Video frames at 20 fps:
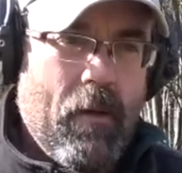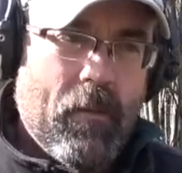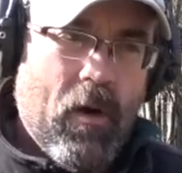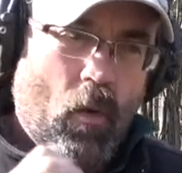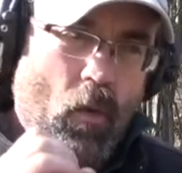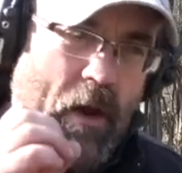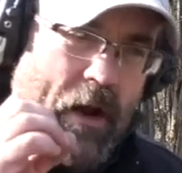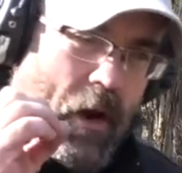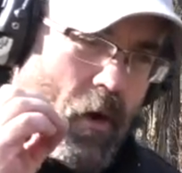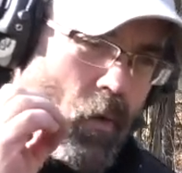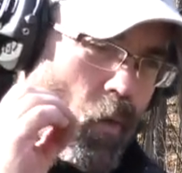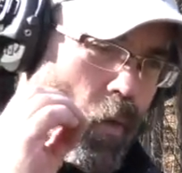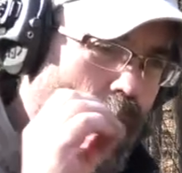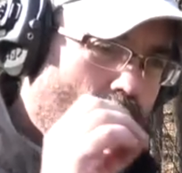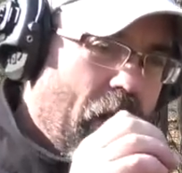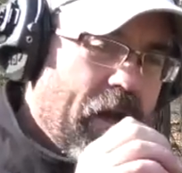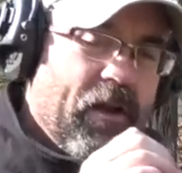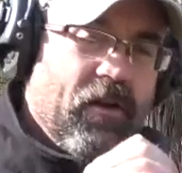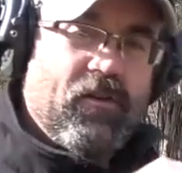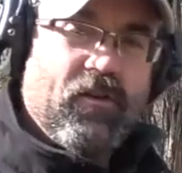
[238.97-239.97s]
But what I
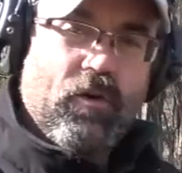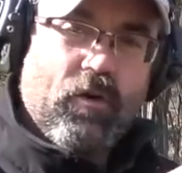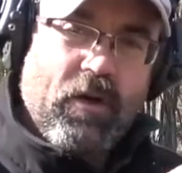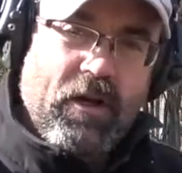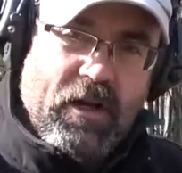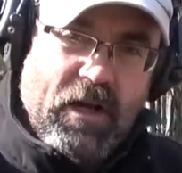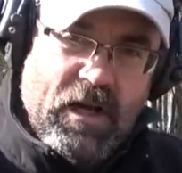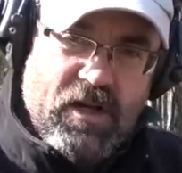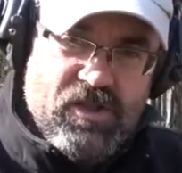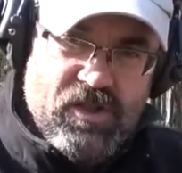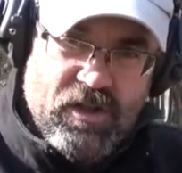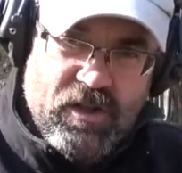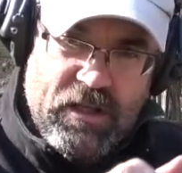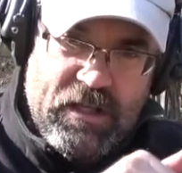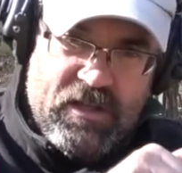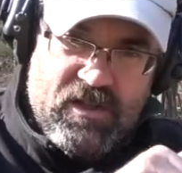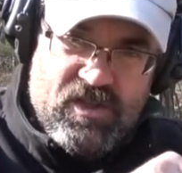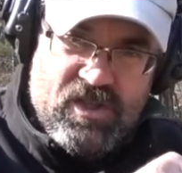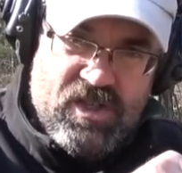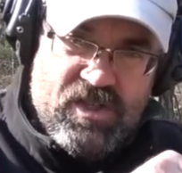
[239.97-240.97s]
want to do
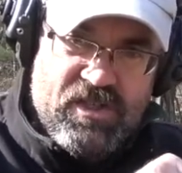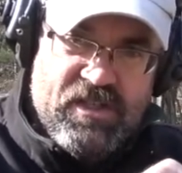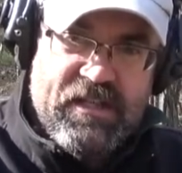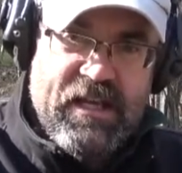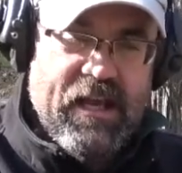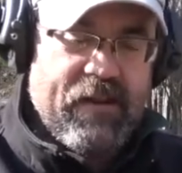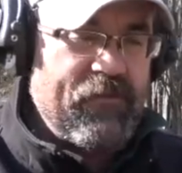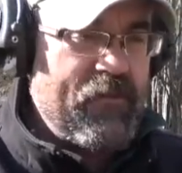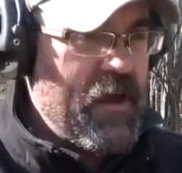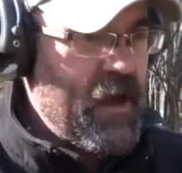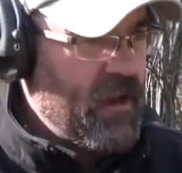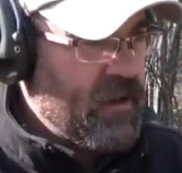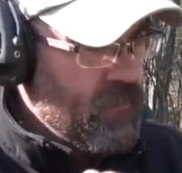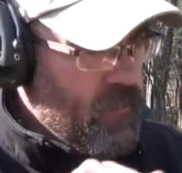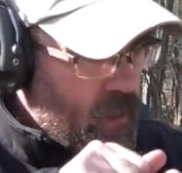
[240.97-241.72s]
initially is just get that